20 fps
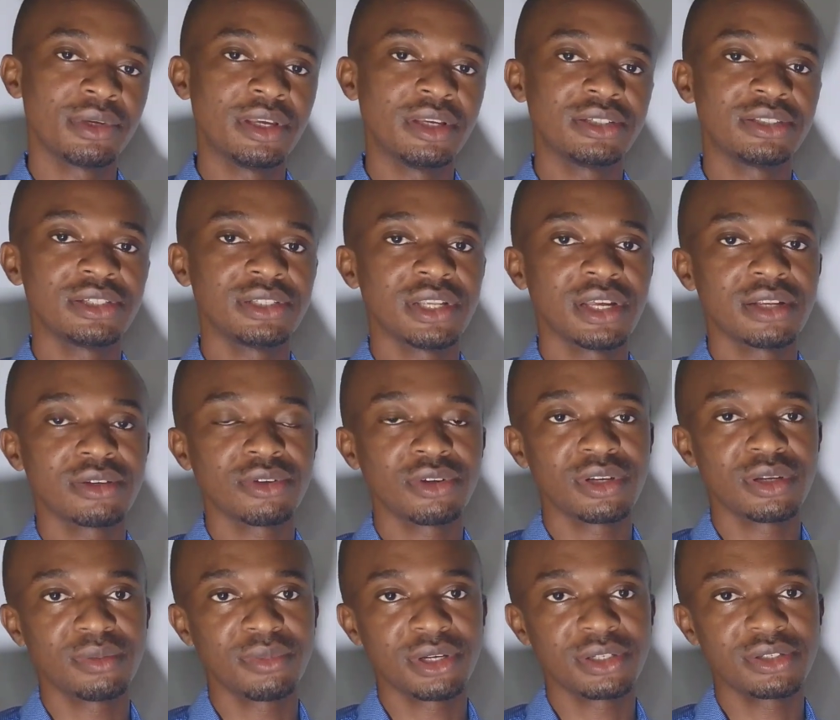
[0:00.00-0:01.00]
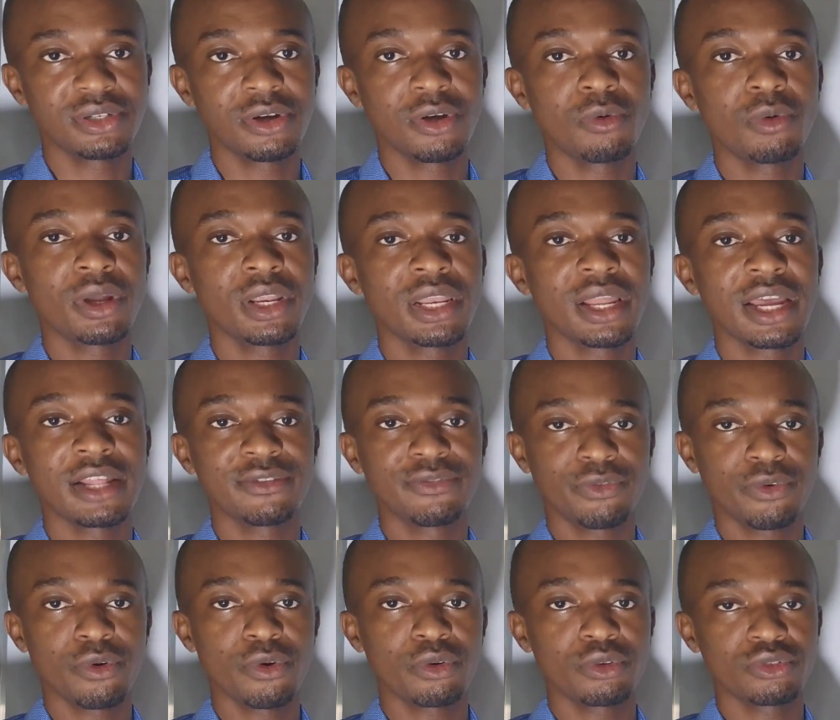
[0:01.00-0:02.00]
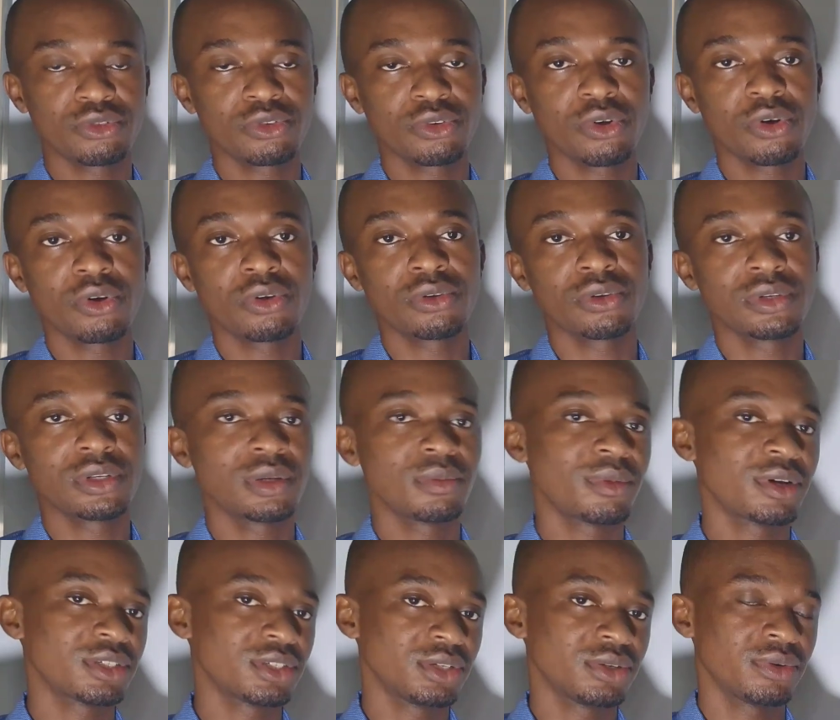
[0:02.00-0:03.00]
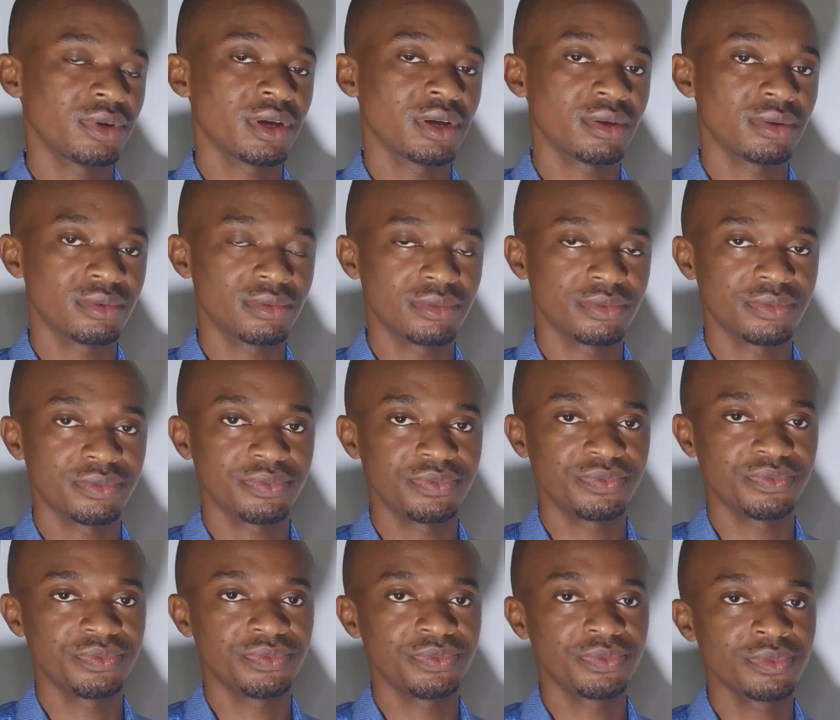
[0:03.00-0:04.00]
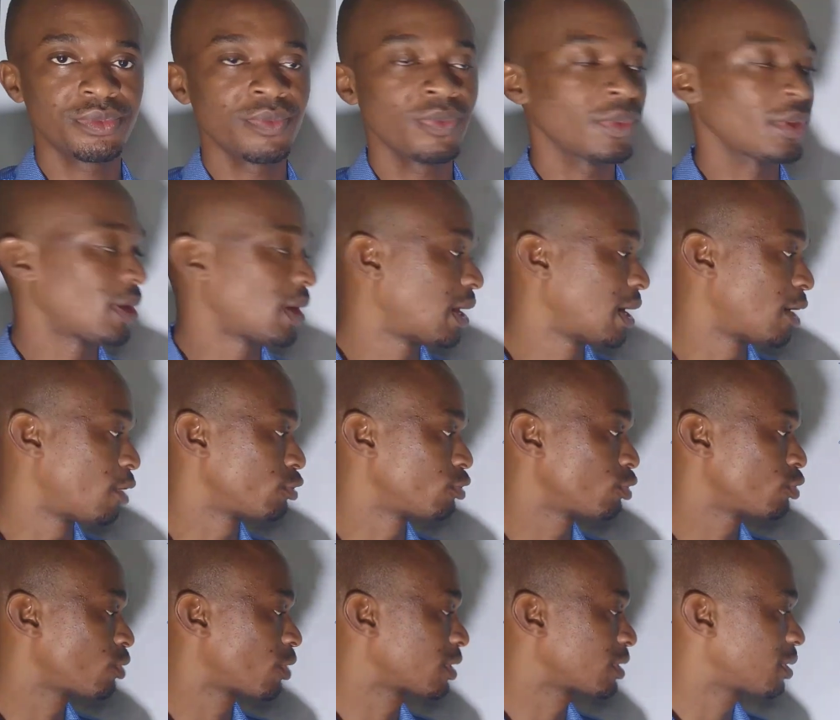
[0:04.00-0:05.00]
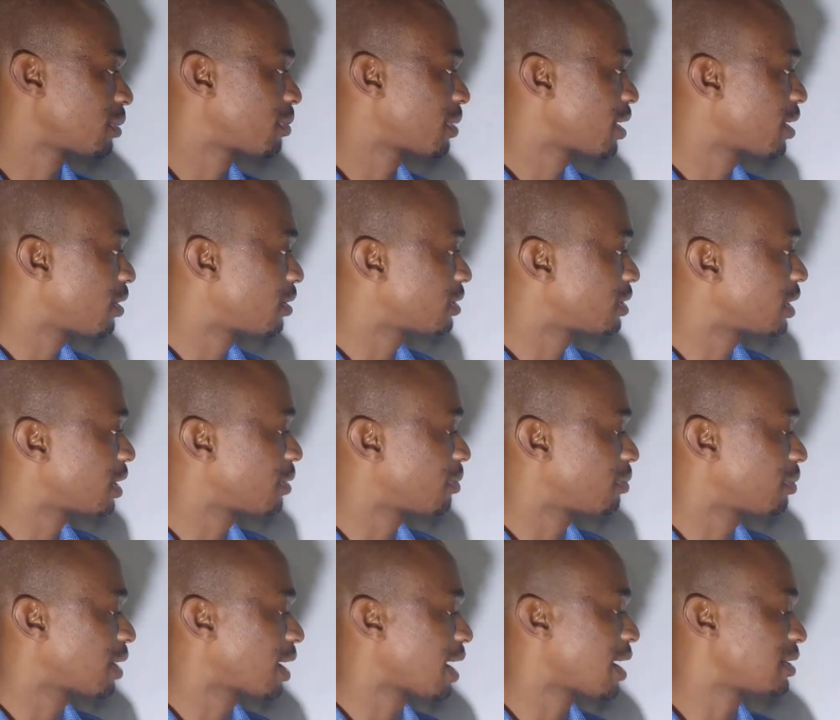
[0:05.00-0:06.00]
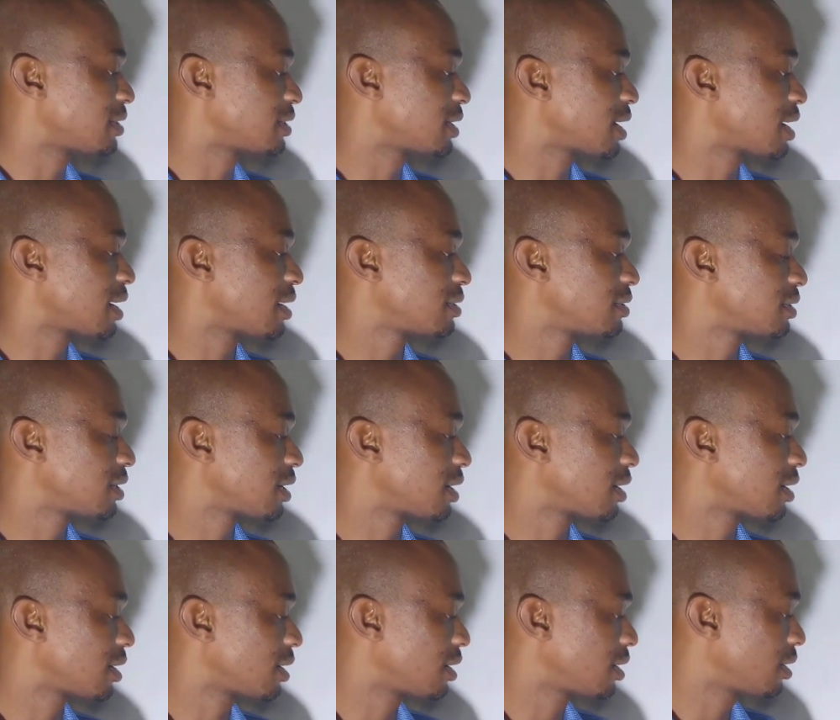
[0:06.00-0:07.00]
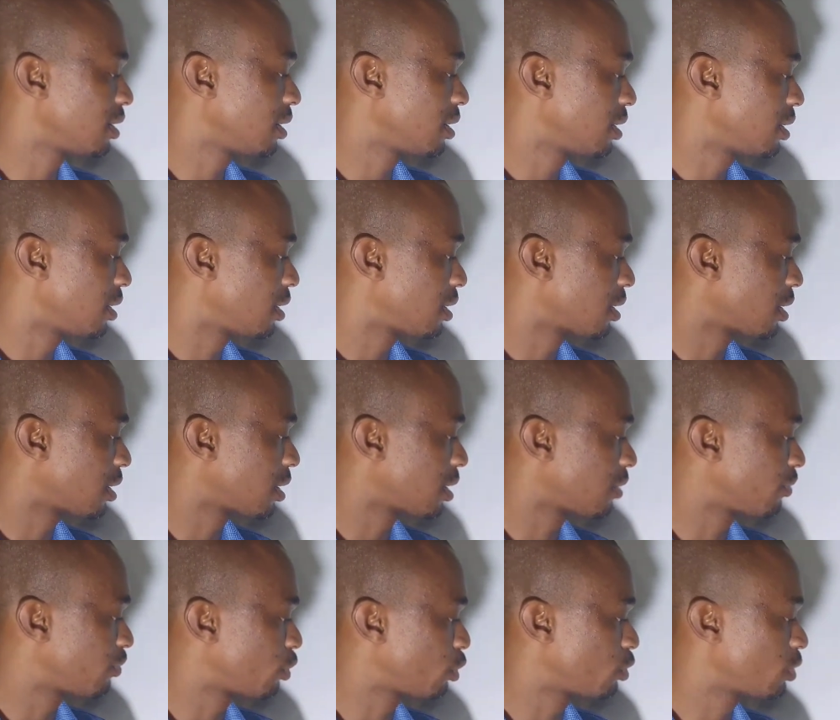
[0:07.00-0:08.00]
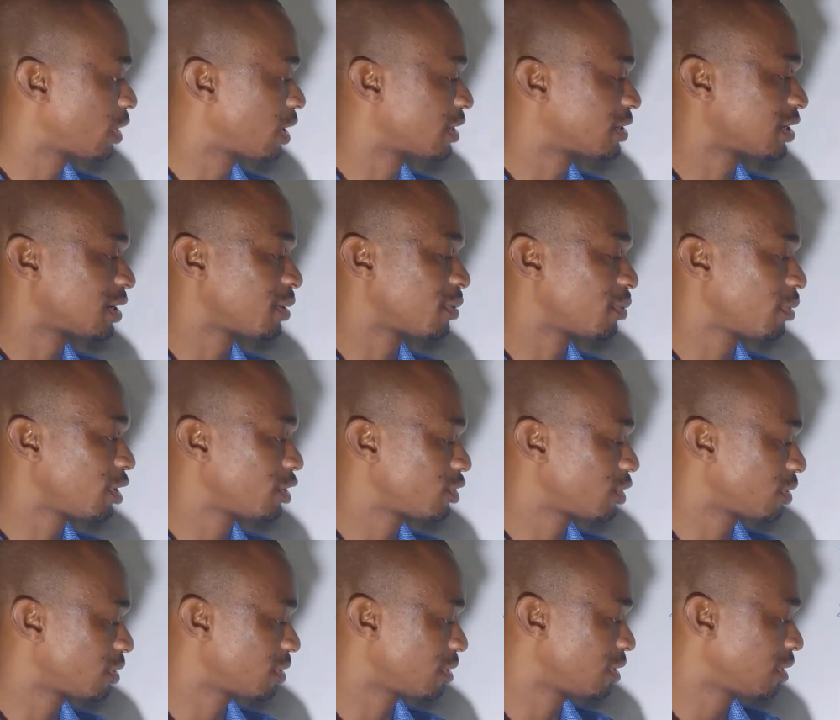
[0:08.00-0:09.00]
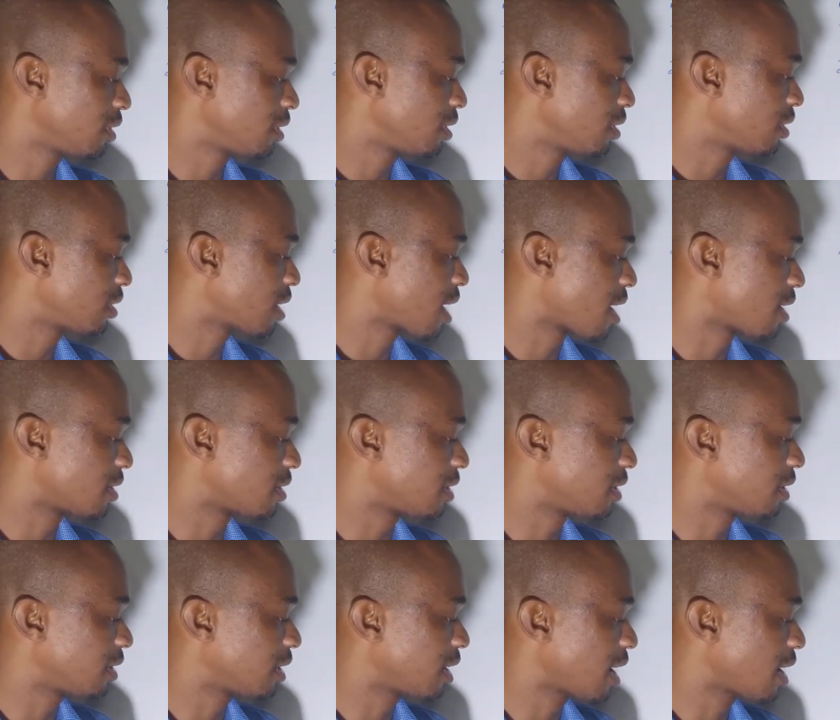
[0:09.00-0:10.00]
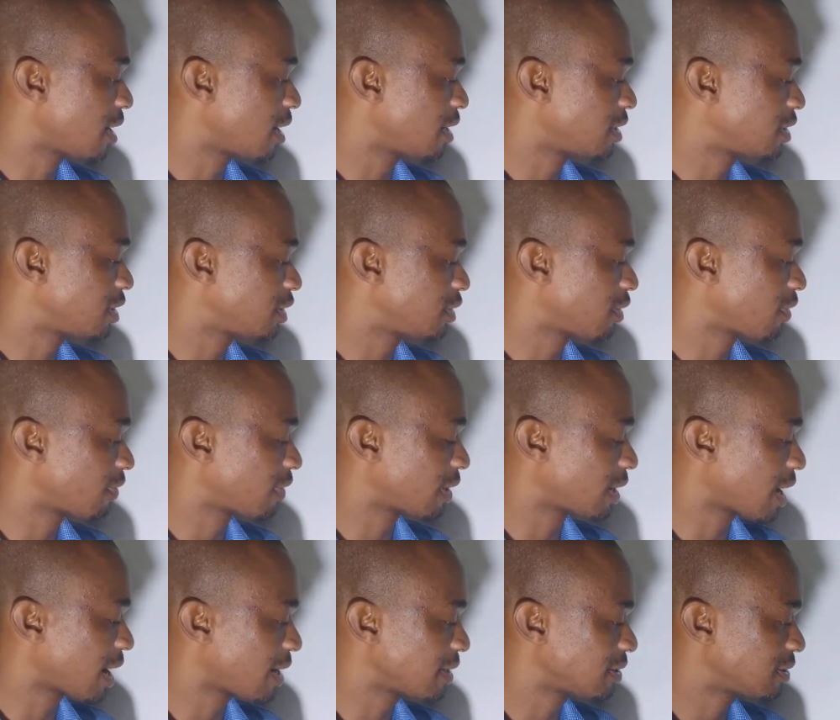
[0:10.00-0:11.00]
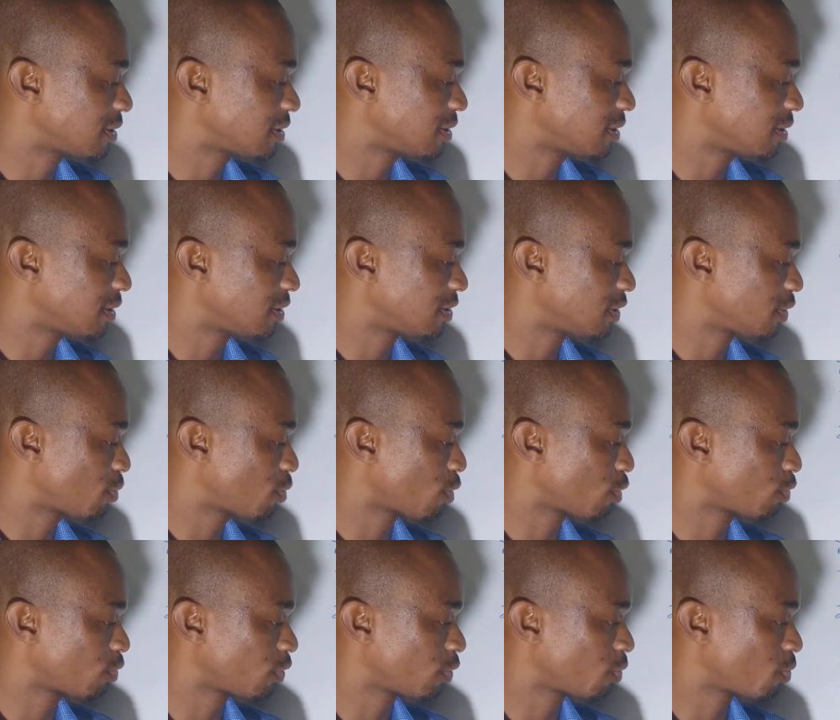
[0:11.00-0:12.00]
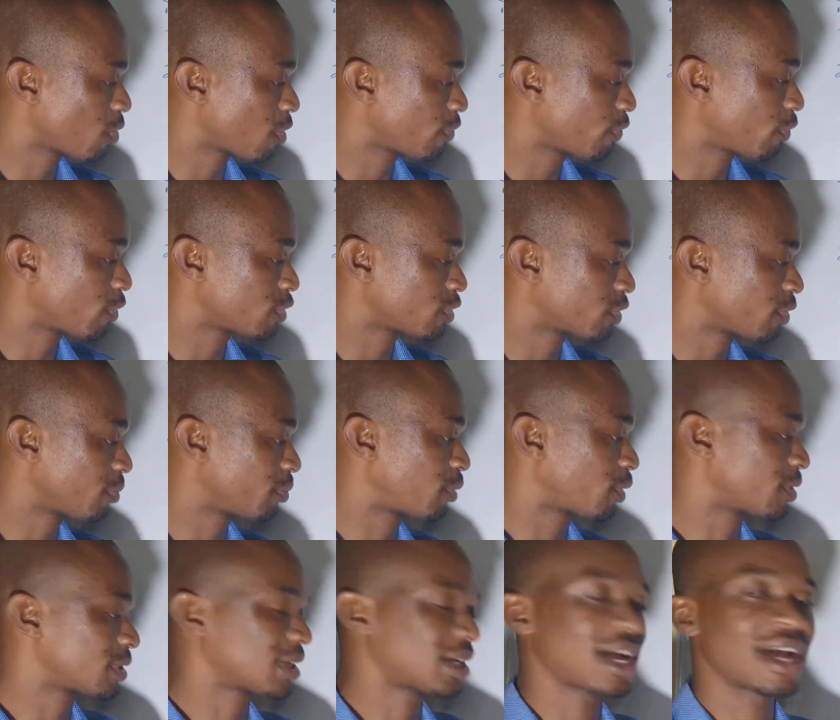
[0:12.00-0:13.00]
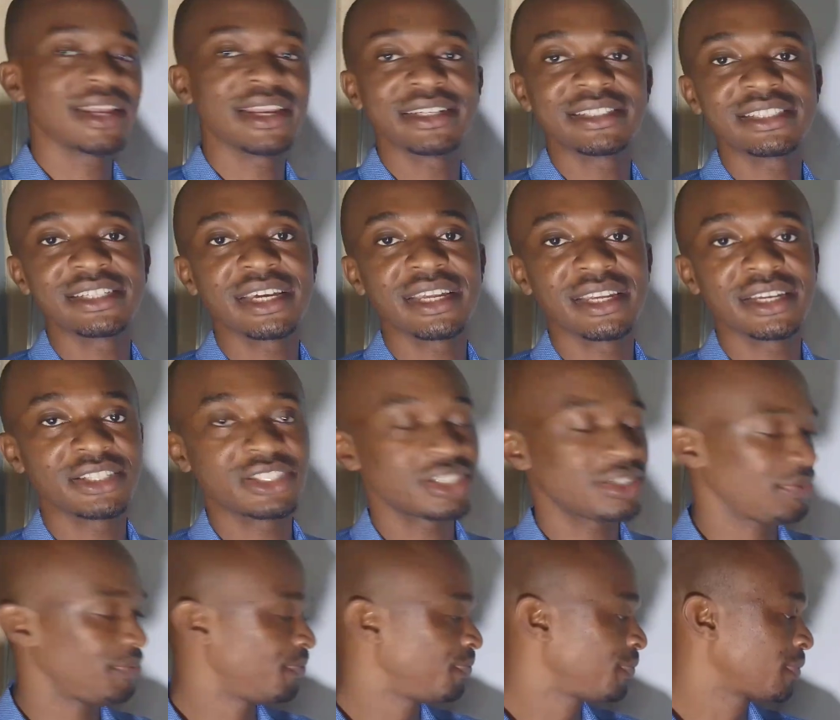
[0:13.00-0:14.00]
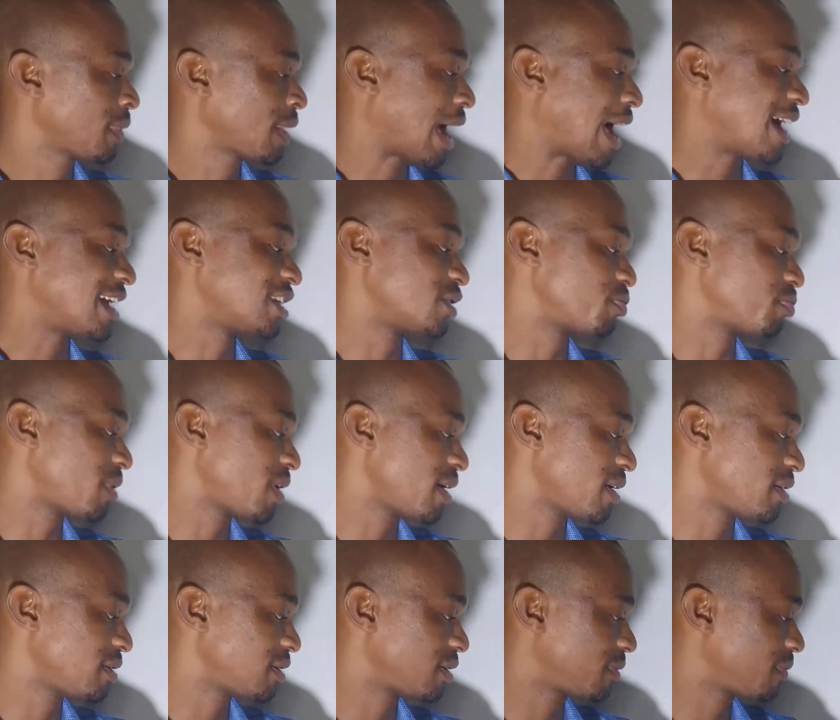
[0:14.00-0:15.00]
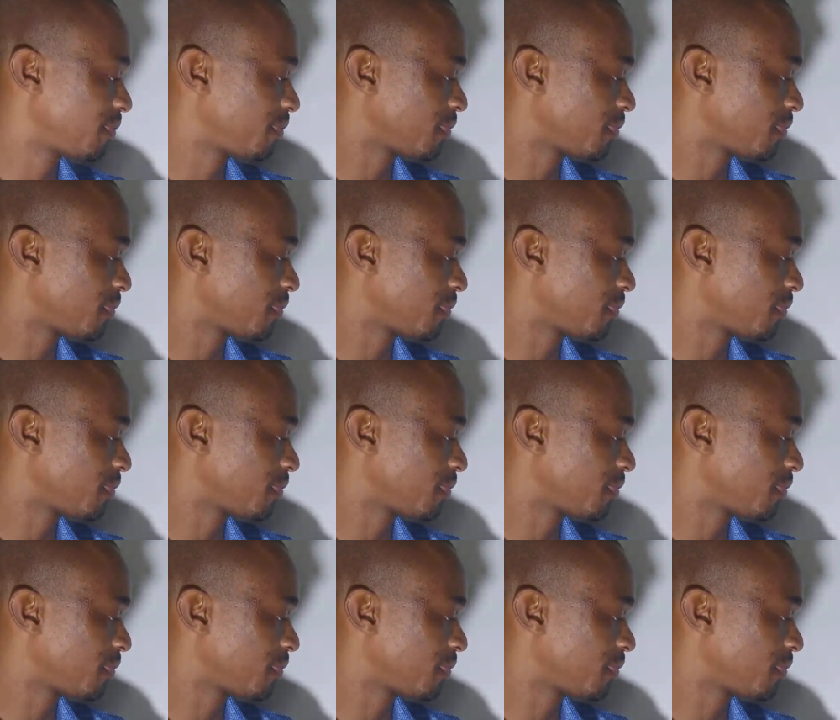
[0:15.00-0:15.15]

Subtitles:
incident on the material, when light falls on the material. And I also talked about Einstein's photoelectric equation, that the energy of the light is equal to the work function plus the kinetic energy. I explained